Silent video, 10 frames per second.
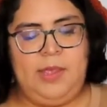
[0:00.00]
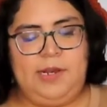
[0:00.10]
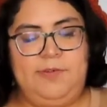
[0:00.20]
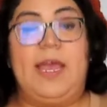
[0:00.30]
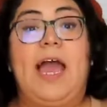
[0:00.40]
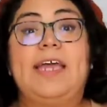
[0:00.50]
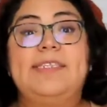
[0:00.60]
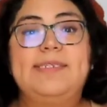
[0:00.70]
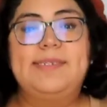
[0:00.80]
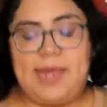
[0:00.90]
Anyway,
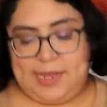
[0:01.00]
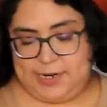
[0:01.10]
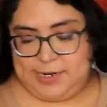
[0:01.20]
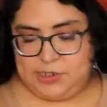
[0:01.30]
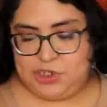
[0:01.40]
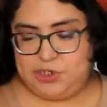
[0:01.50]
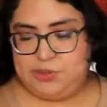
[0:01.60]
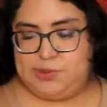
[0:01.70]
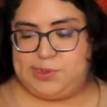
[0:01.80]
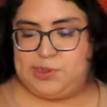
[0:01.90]
I decided
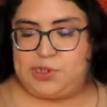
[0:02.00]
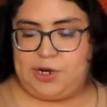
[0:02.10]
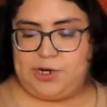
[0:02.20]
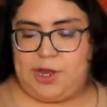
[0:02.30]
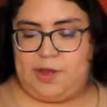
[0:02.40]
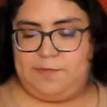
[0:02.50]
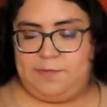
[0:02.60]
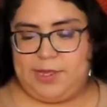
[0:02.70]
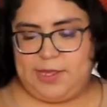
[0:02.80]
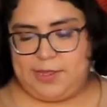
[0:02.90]
to start
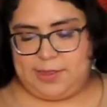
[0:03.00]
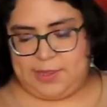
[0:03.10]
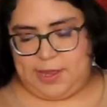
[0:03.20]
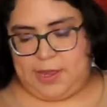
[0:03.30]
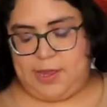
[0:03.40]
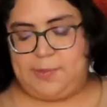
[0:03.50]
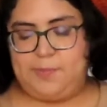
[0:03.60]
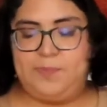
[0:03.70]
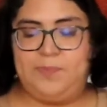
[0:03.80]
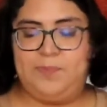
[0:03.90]
off with
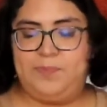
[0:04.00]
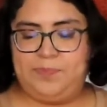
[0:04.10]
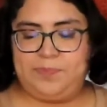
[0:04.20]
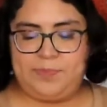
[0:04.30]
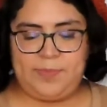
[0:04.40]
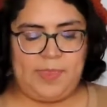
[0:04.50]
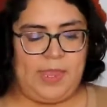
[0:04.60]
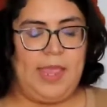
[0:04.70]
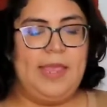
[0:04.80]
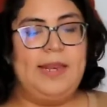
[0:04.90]

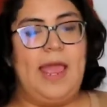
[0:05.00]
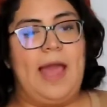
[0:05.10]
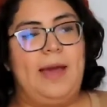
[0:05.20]
an